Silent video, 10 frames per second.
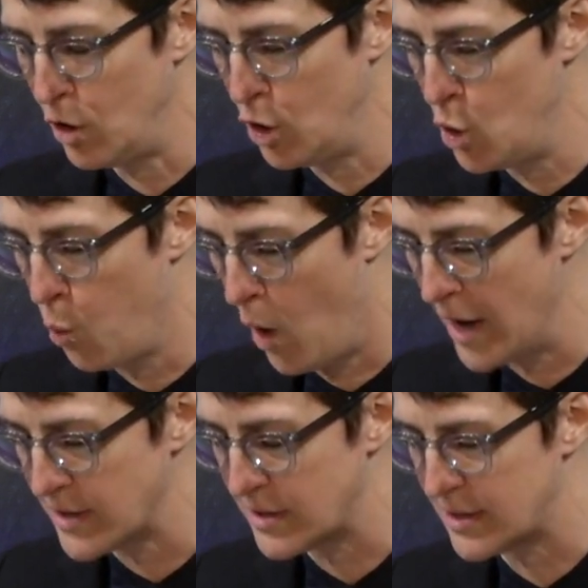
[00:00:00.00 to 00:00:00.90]
who
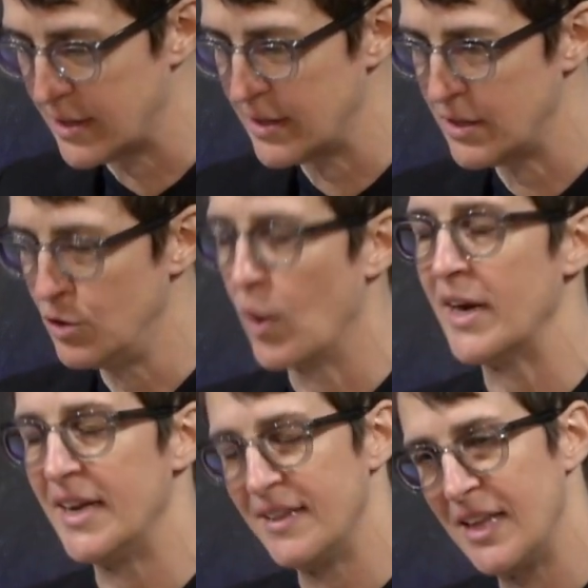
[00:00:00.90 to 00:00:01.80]

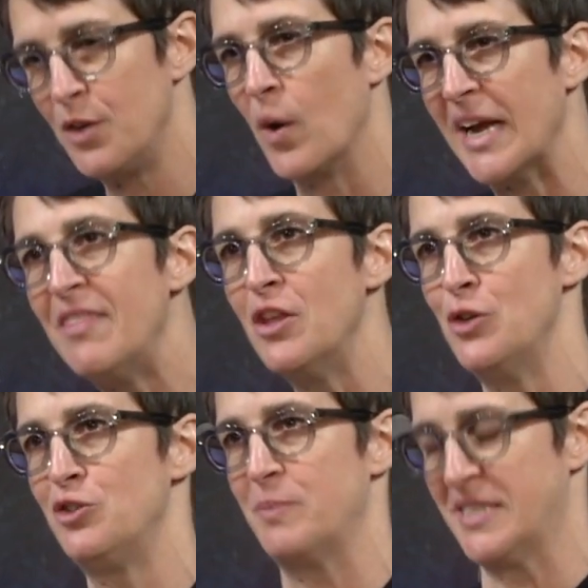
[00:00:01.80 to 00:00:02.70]
are in the
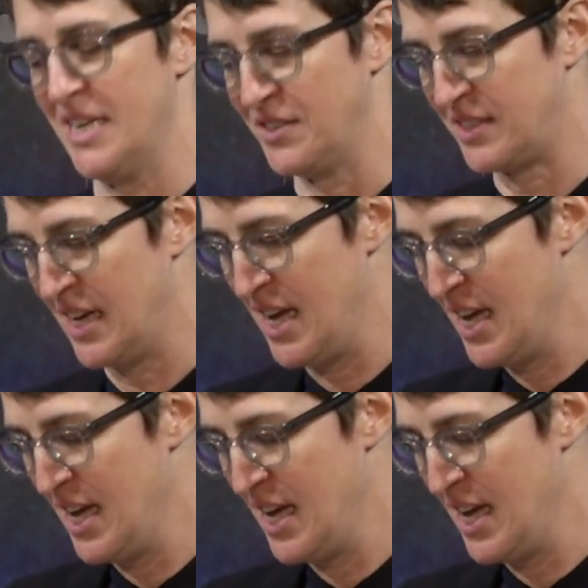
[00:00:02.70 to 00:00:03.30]
news business,